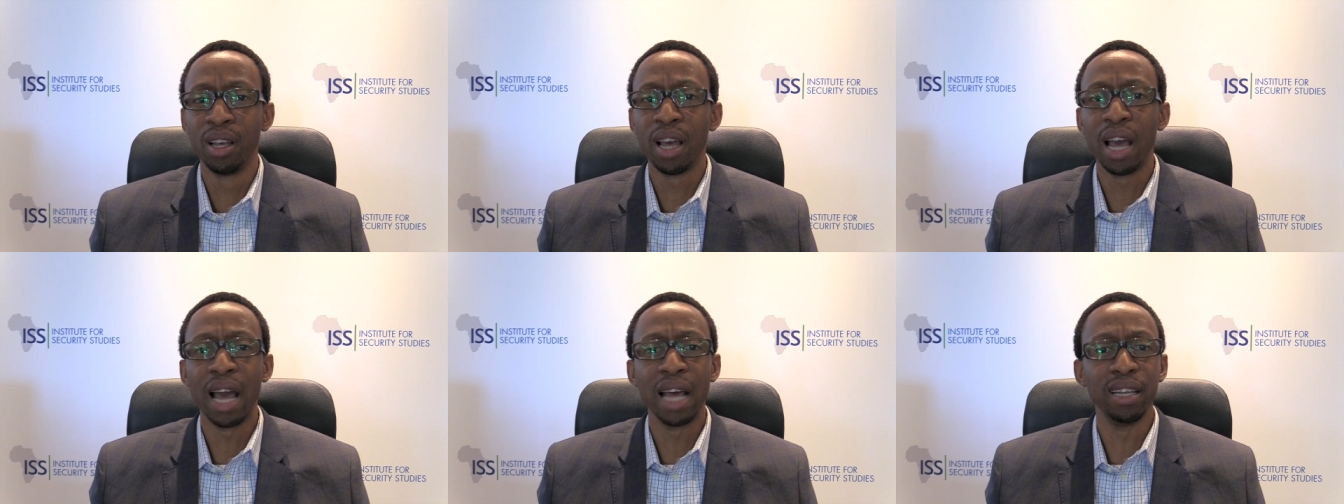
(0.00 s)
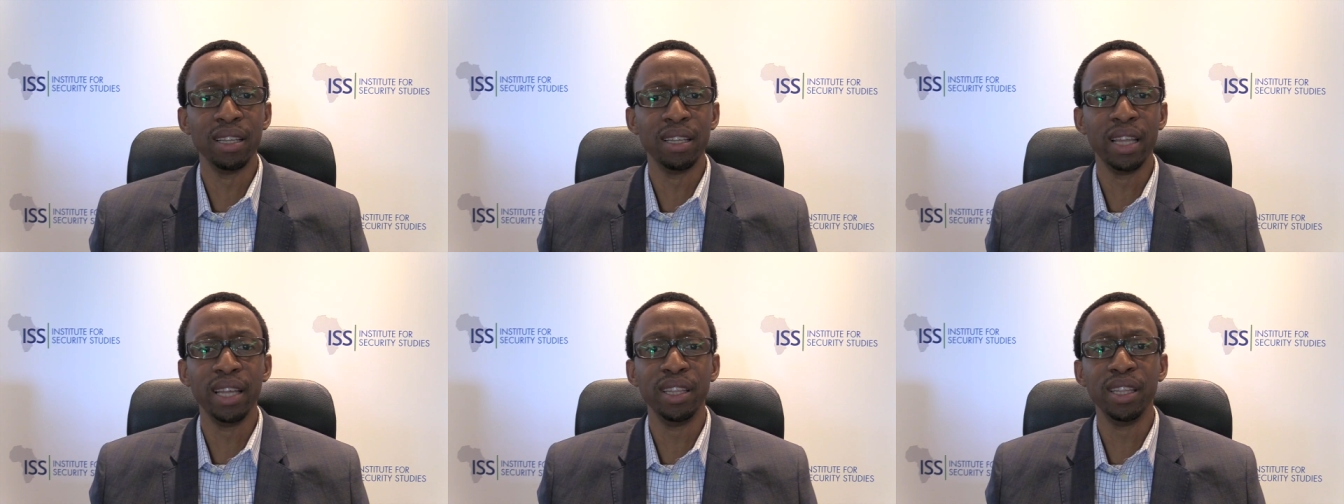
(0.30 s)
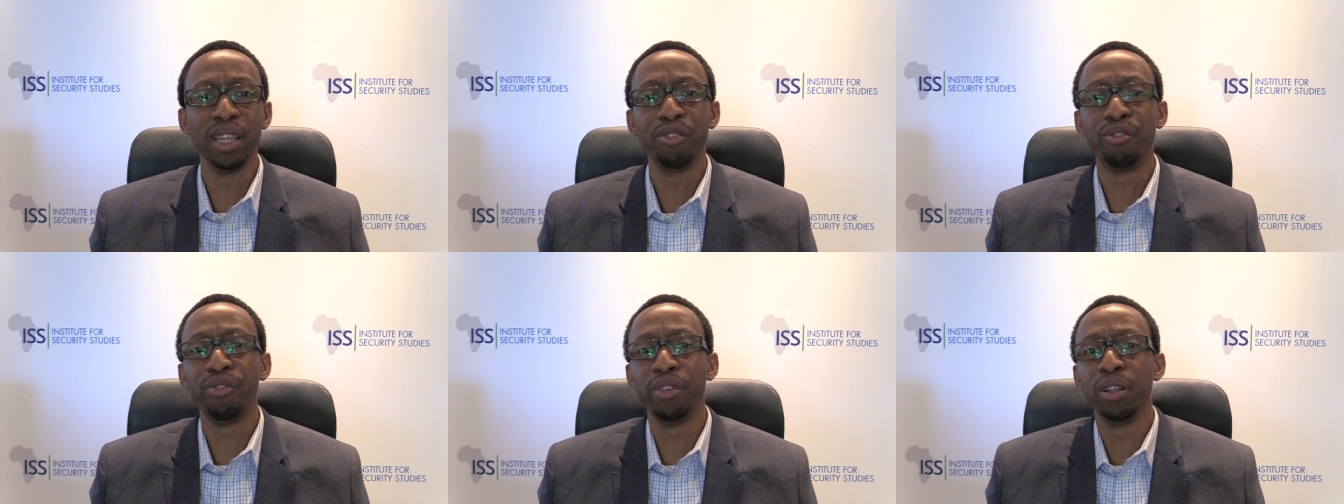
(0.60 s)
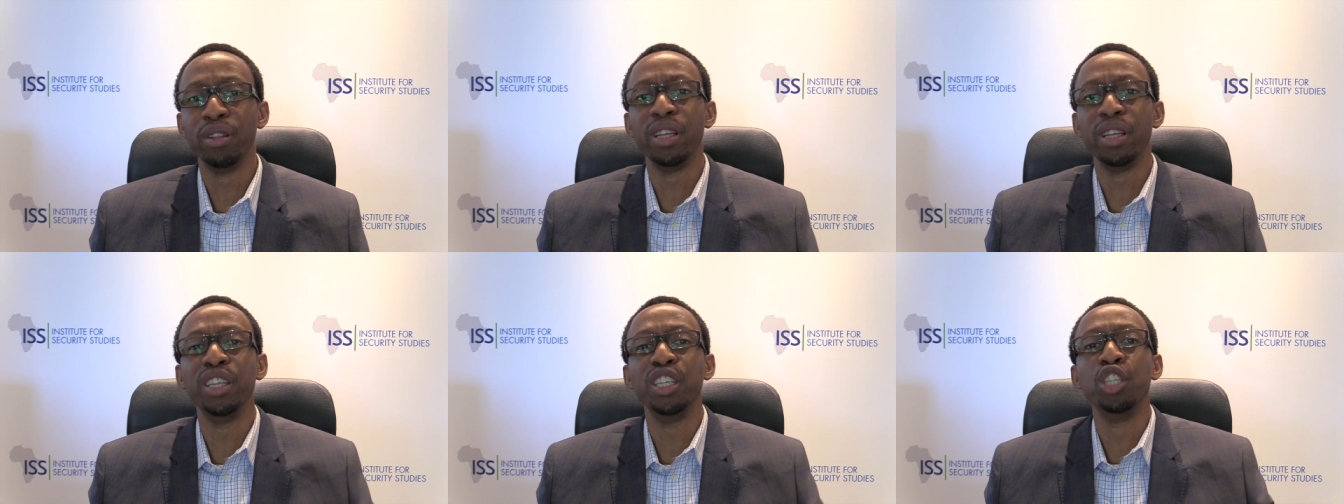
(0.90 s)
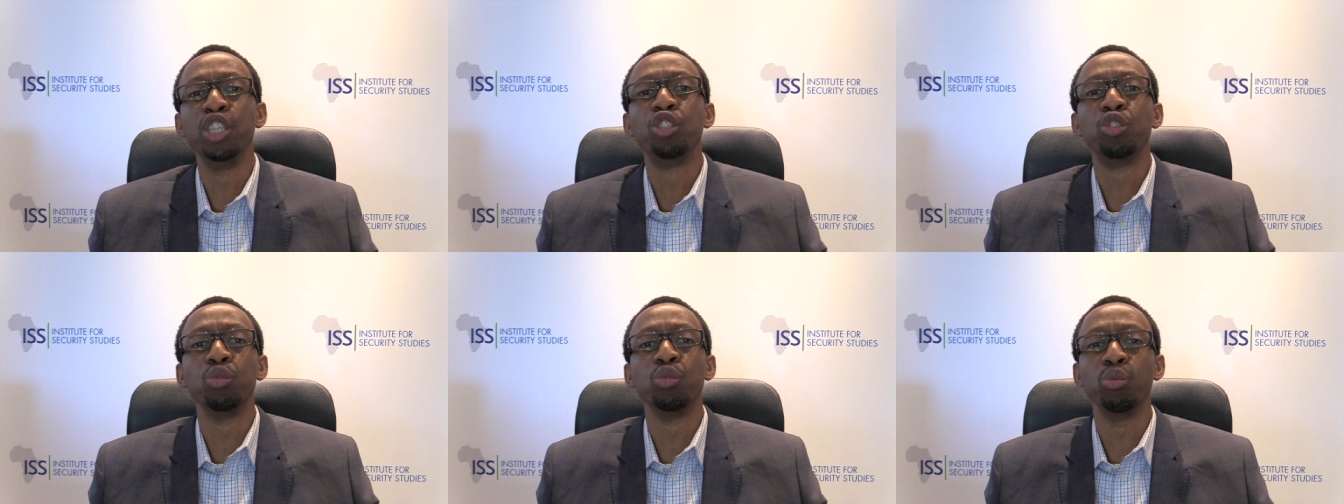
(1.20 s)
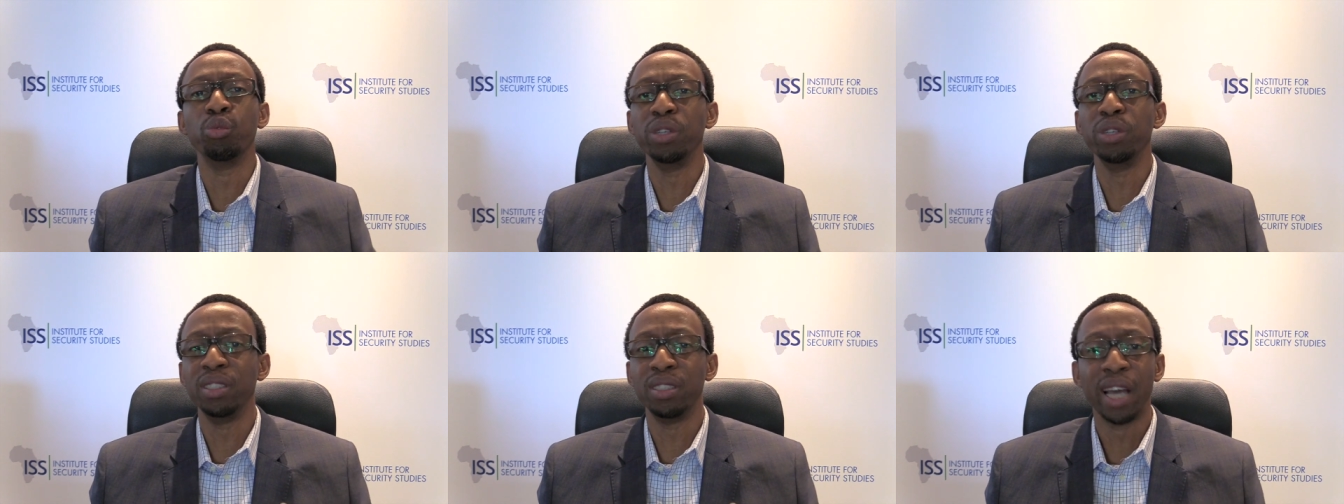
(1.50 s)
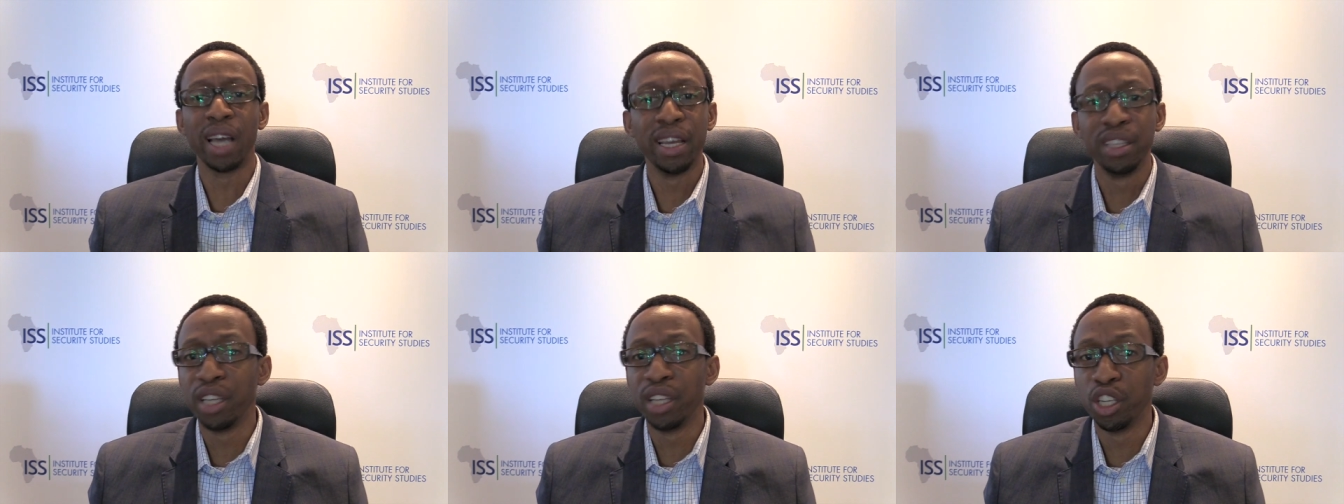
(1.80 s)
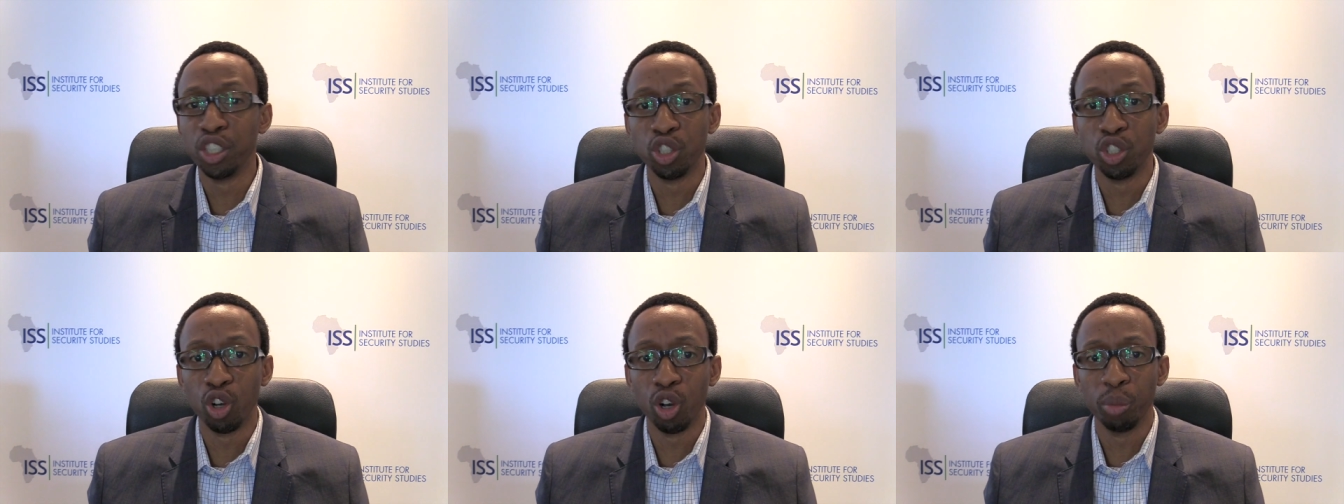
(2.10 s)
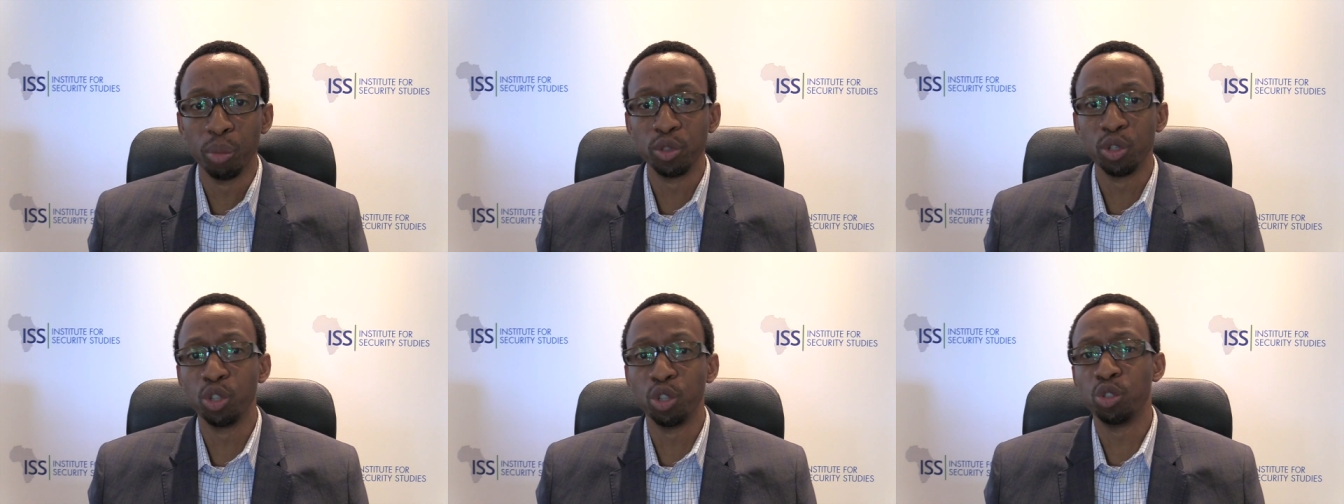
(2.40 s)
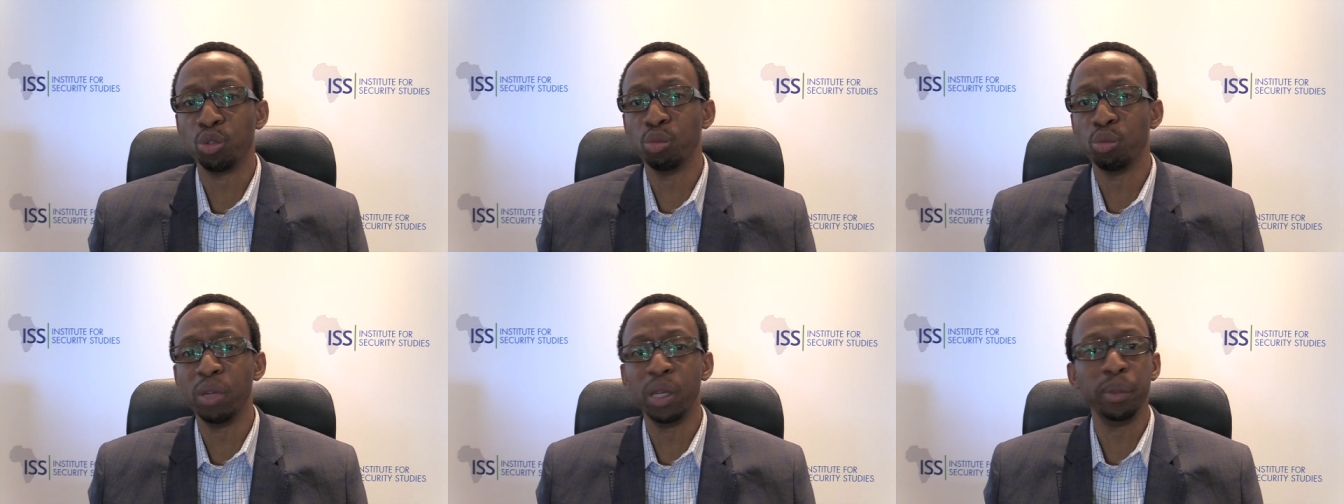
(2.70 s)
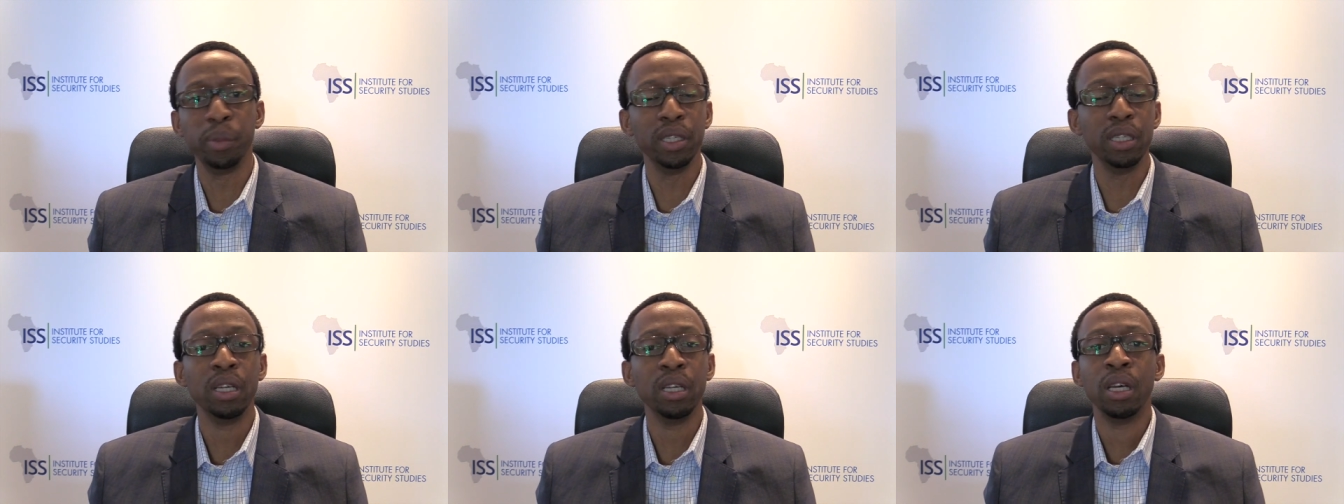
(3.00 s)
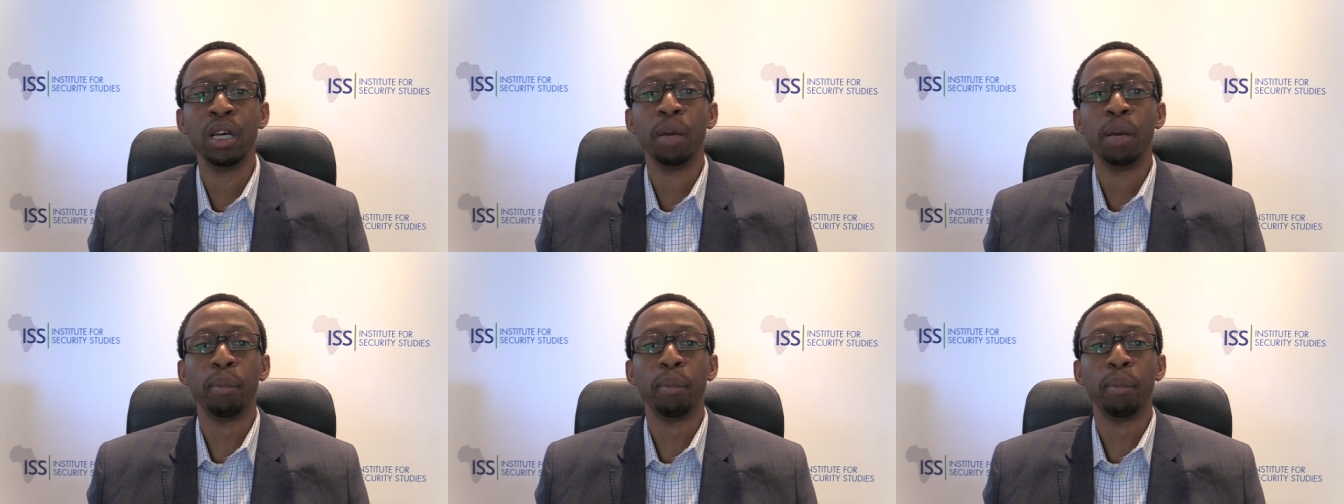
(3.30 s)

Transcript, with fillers: And then they feel they need to resign their jobs or to maybe